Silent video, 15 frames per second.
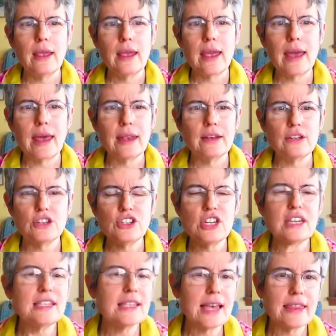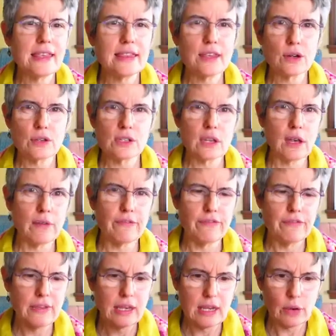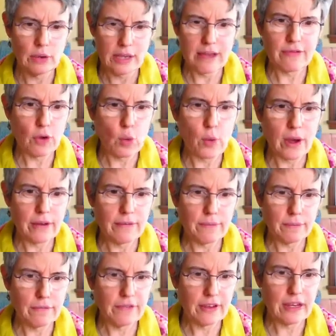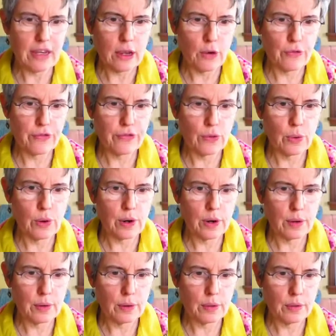And she said that there's a level 1 video for